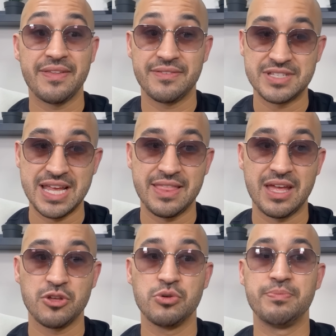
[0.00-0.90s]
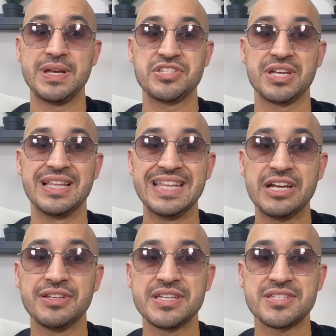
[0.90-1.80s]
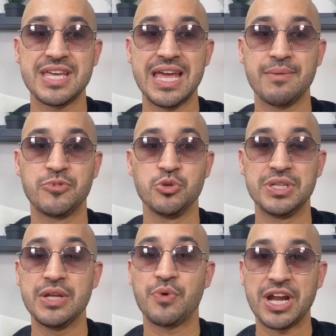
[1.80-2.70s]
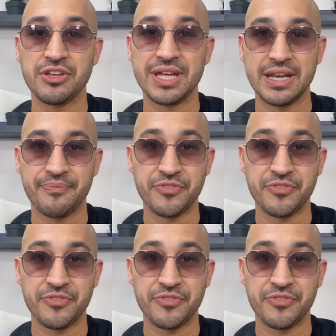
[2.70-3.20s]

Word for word: and saying that you basically illegally scheme to deregulate